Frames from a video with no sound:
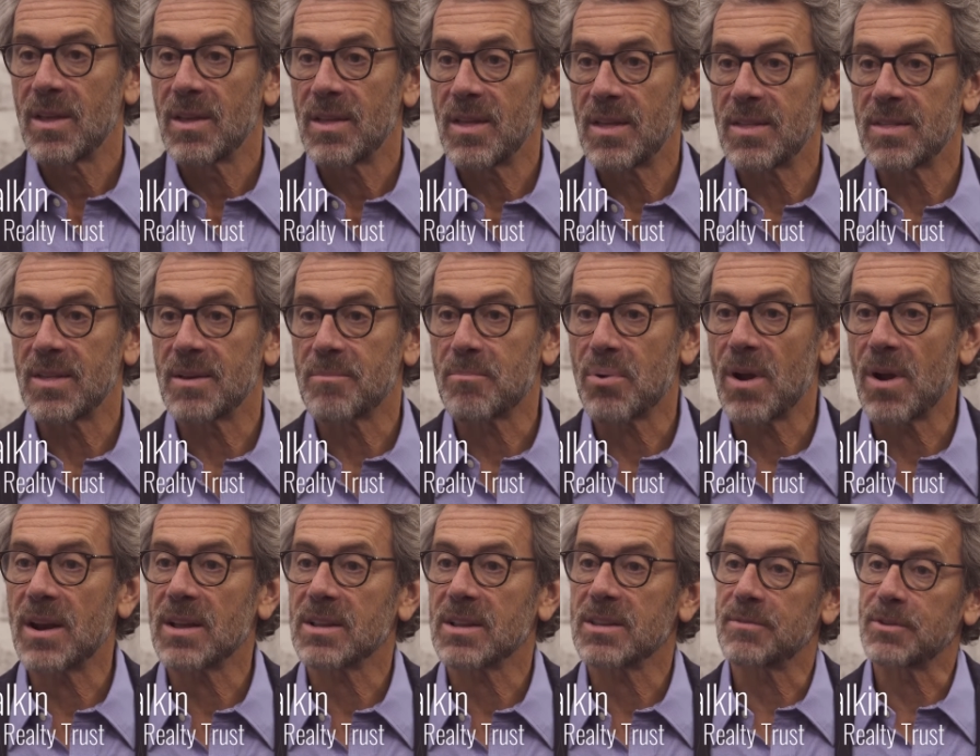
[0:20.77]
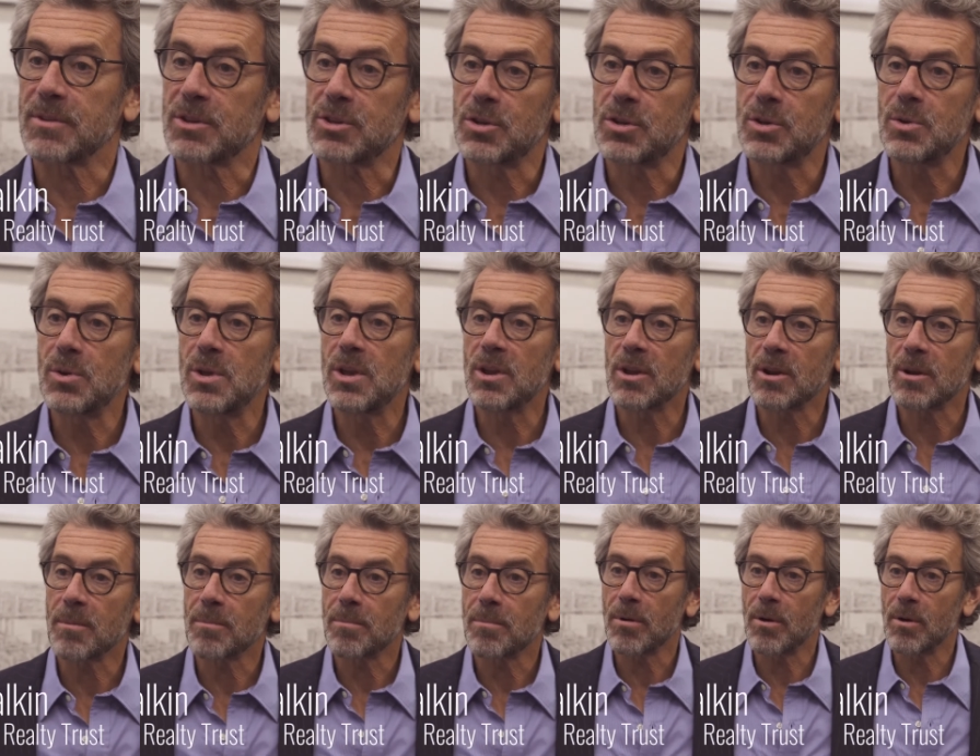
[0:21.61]
The product of a
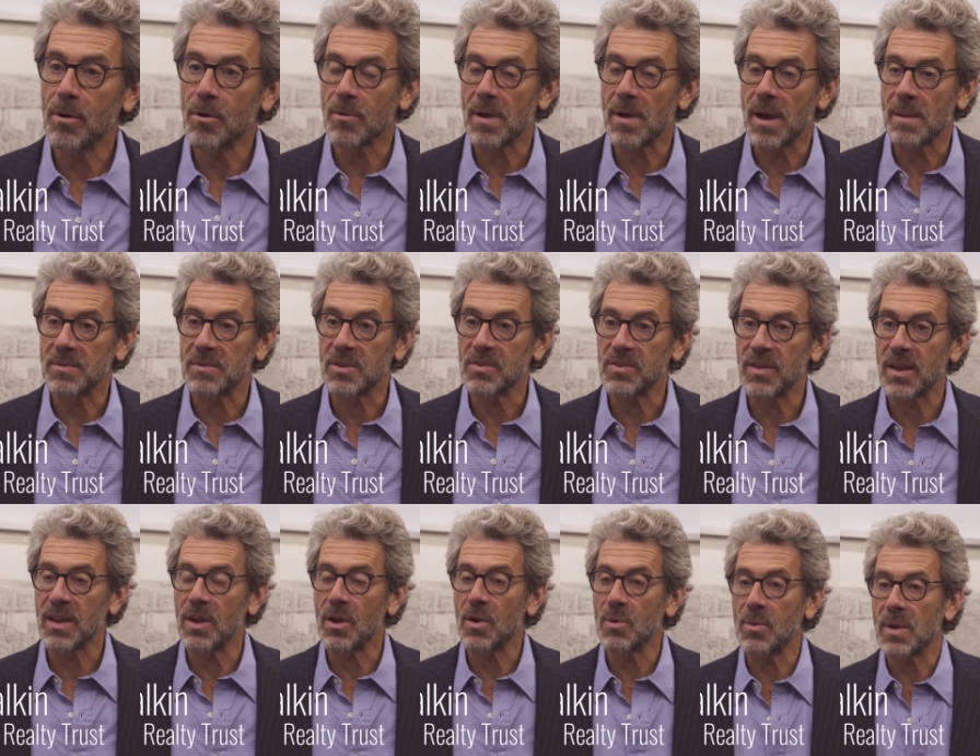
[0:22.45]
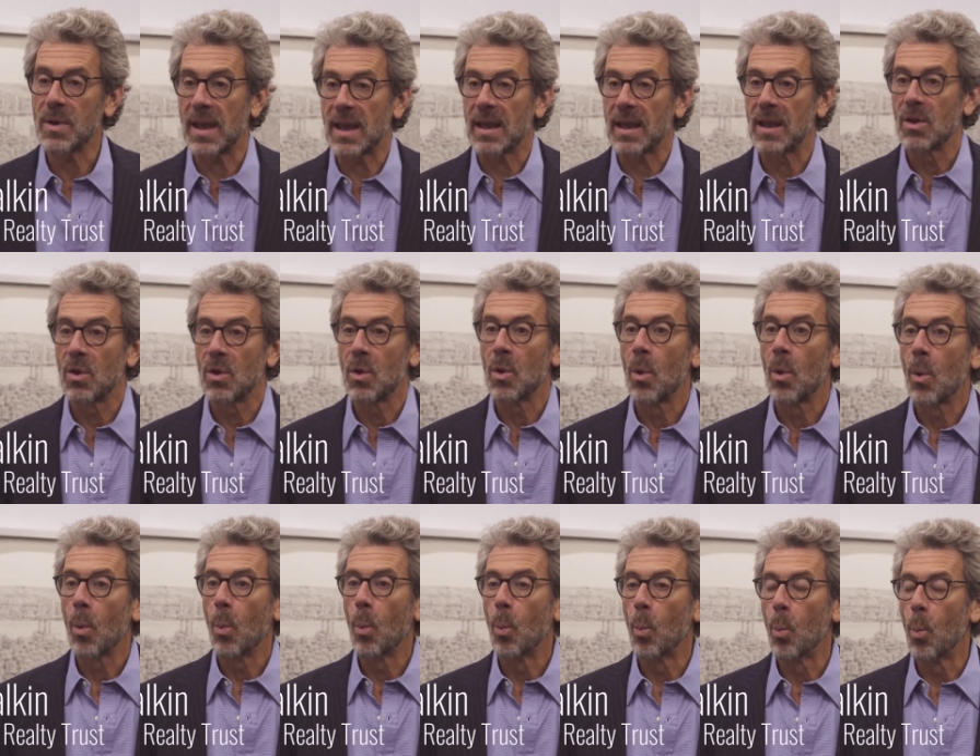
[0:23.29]
2-year program to say, okay,
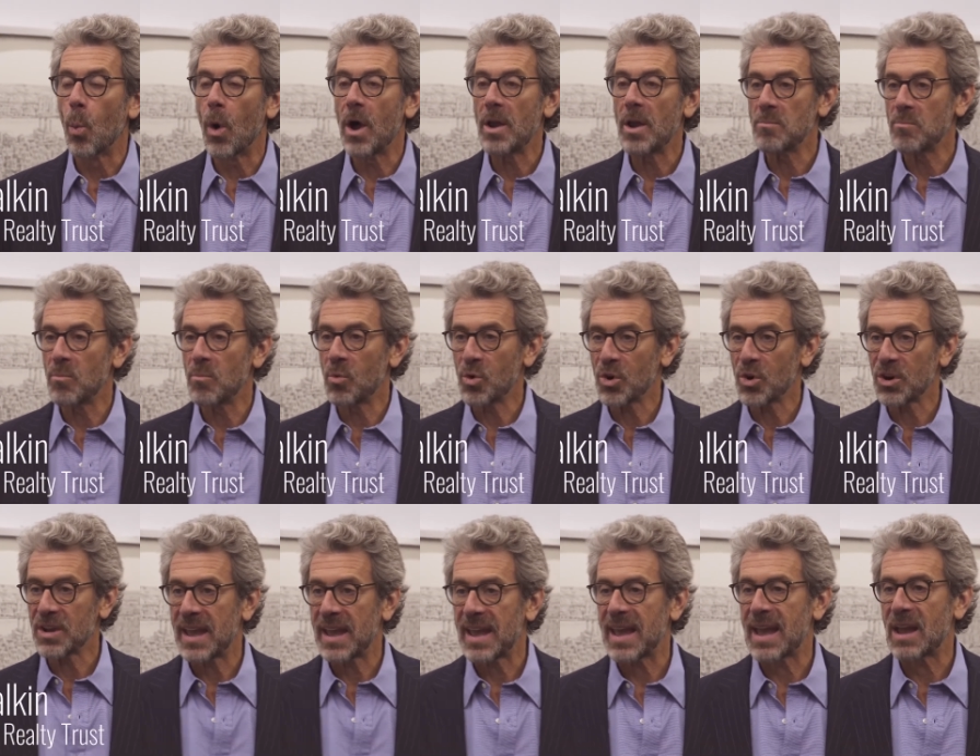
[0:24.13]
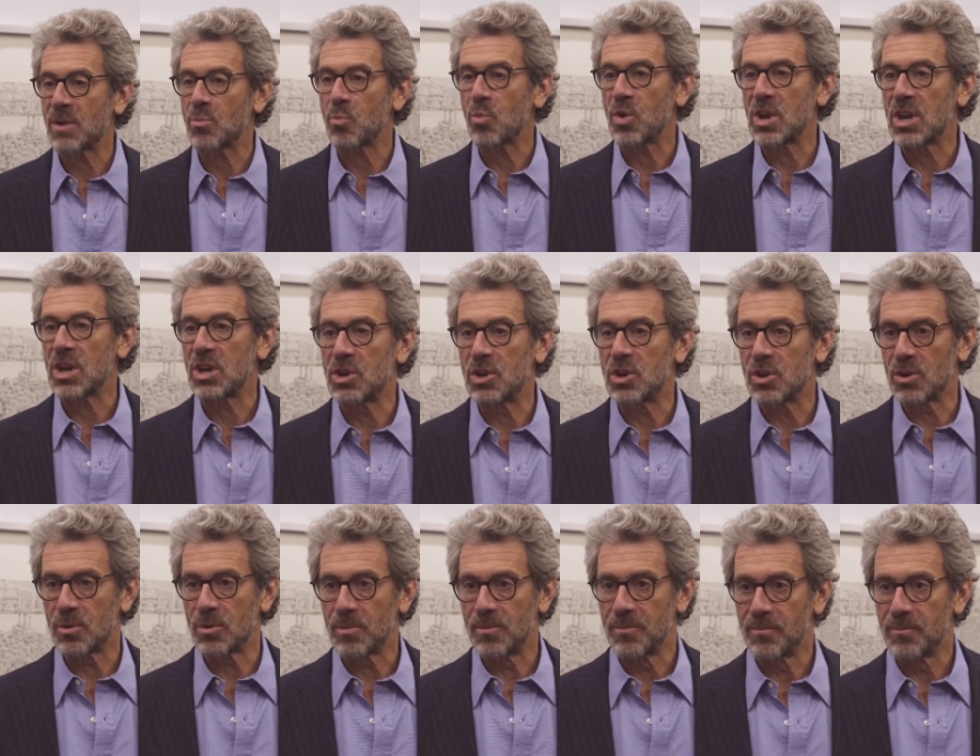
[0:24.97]
what more can we do?